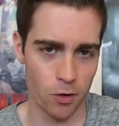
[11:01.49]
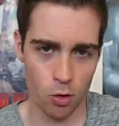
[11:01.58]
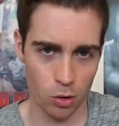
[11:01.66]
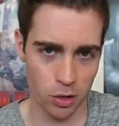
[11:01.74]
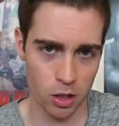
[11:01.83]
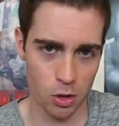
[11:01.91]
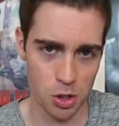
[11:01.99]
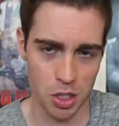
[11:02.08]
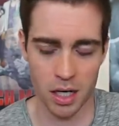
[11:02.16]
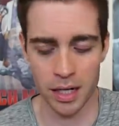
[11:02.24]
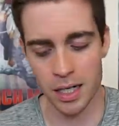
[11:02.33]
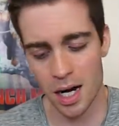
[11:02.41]
for
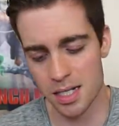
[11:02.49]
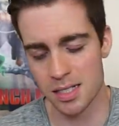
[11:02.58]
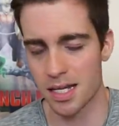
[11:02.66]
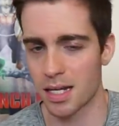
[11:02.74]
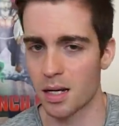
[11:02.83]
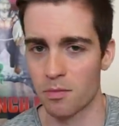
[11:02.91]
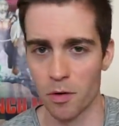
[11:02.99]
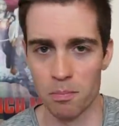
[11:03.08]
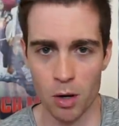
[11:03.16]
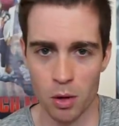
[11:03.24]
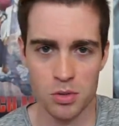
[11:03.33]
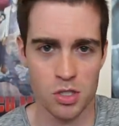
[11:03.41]
Horikoshi, I gotta stand up for
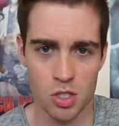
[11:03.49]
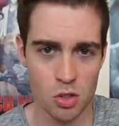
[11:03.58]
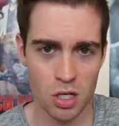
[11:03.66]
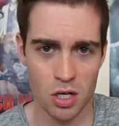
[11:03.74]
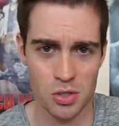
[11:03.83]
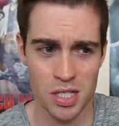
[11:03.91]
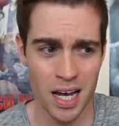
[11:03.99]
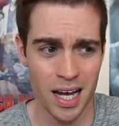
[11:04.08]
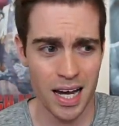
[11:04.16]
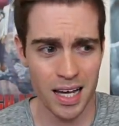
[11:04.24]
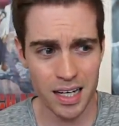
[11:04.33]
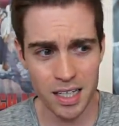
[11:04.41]
Bones Studios,
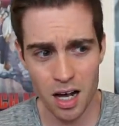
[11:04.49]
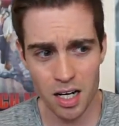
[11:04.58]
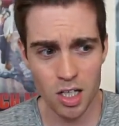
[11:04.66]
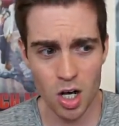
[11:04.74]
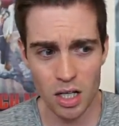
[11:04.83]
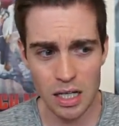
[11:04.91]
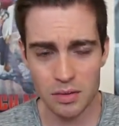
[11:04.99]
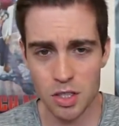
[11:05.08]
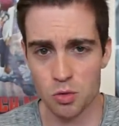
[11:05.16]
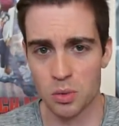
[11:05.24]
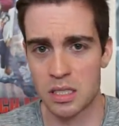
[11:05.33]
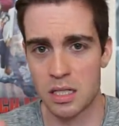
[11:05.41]
and I gotta call out
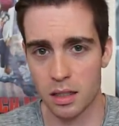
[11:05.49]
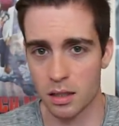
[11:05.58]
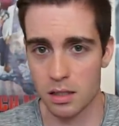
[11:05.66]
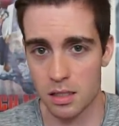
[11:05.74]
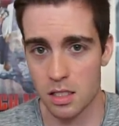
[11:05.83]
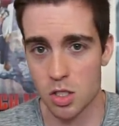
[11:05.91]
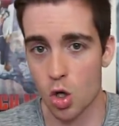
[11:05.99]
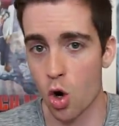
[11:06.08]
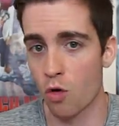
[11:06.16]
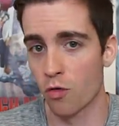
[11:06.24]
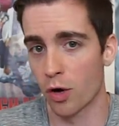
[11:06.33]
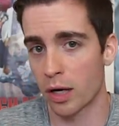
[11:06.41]
this ridiculousness
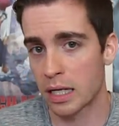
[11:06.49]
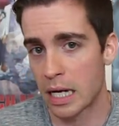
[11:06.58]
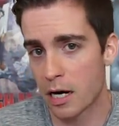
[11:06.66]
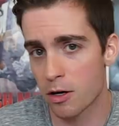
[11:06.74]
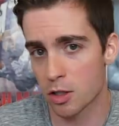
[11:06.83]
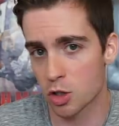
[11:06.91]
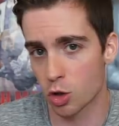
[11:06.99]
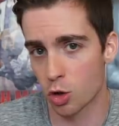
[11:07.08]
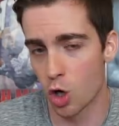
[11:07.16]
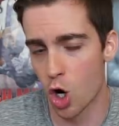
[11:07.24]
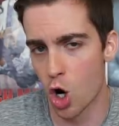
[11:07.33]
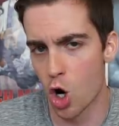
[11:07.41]
over a
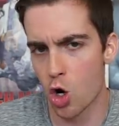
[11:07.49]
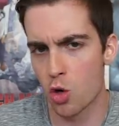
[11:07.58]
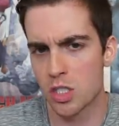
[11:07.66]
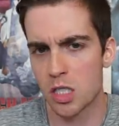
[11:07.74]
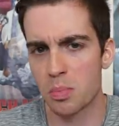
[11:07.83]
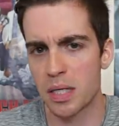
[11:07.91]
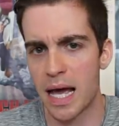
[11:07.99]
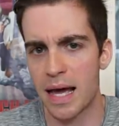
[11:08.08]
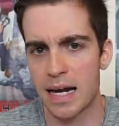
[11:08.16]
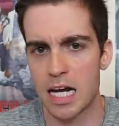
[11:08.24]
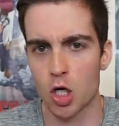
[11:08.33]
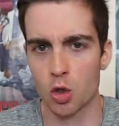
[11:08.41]
character who simply
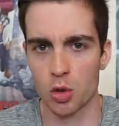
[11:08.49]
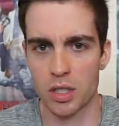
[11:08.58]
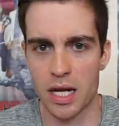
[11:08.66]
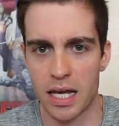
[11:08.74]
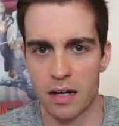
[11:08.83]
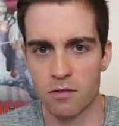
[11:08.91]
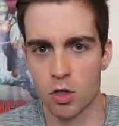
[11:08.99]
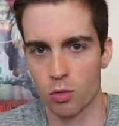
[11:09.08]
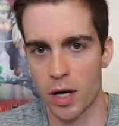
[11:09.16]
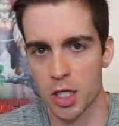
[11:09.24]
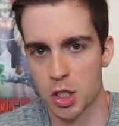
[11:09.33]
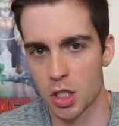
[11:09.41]
had a creative
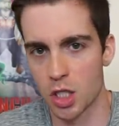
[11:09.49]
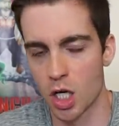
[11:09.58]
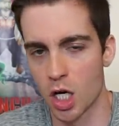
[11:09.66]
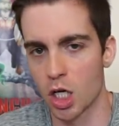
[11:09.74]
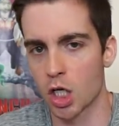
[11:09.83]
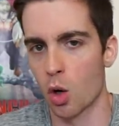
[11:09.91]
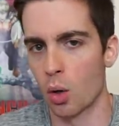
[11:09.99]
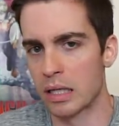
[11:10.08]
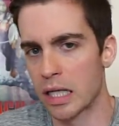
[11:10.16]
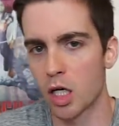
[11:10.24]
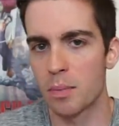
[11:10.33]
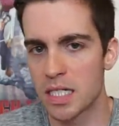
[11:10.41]
direction go a
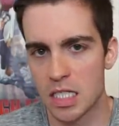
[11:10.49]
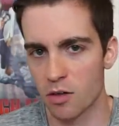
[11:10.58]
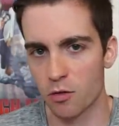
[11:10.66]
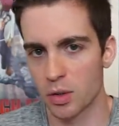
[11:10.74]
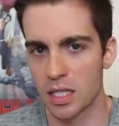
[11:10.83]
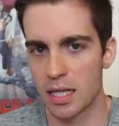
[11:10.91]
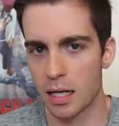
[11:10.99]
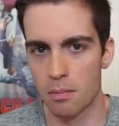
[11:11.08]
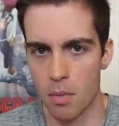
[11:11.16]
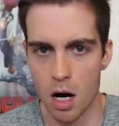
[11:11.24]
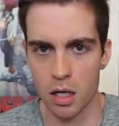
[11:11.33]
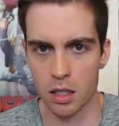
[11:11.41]
little bit differently than a
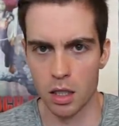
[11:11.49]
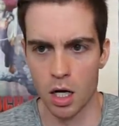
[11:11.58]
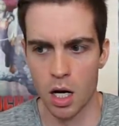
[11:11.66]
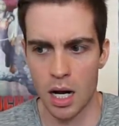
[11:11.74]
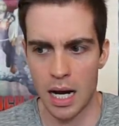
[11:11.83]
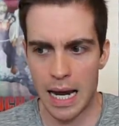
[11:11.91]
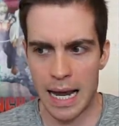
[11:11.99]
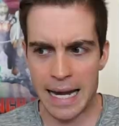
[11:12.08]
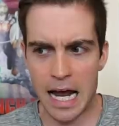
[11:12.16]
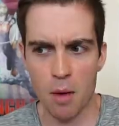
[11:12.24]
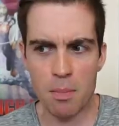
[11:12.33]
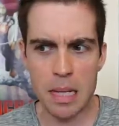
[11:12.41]
manga, and
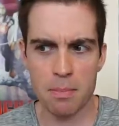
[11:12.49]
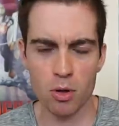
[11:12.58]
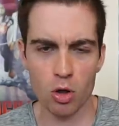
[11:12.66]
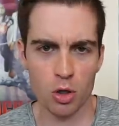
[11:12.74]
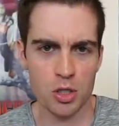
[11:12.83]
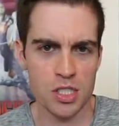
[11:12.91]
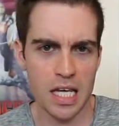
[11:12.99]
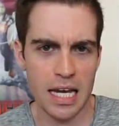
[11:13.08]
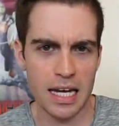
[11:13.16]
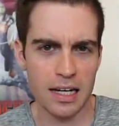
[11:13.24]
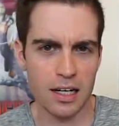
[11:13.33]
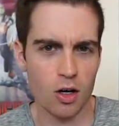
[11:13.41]
now people are
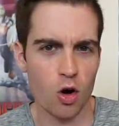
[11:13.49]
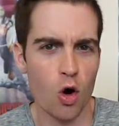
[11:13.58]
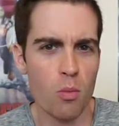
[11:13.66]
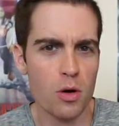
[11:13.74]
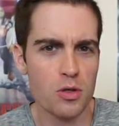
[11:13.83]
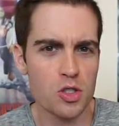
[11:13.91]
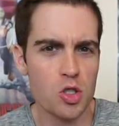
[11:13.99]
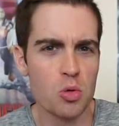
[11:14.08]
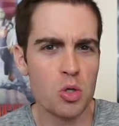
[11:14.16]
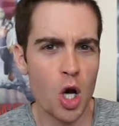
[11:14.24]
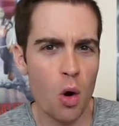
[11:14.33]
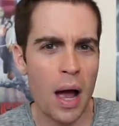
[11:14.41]
saying almost to
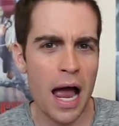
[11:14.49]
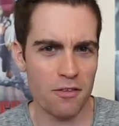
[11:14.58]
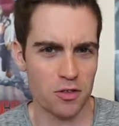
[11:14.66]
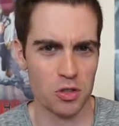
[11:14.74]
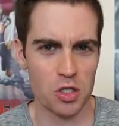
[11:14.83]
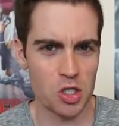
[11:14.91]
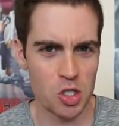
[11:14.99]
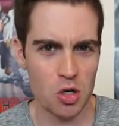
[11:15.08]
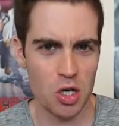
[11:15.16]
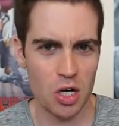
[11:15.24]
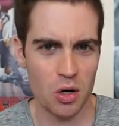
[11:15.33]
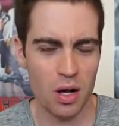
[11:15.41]
go after the
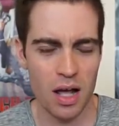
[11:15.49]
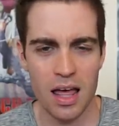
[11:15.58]
studio?